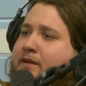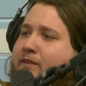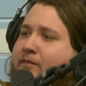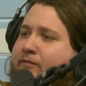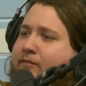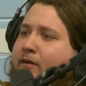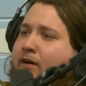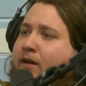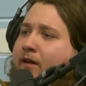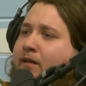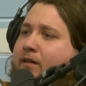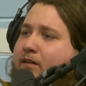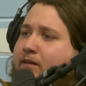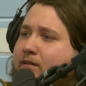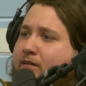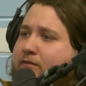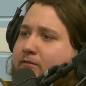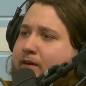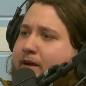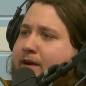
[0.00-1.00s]
in the fall.
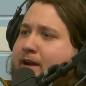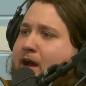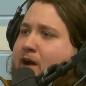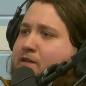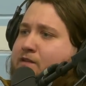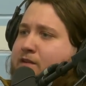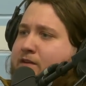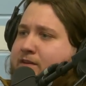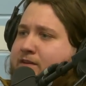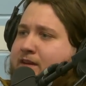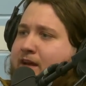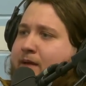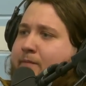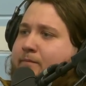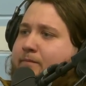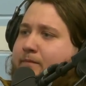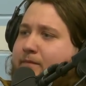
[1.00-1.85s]
Yeah. Right now is a good time.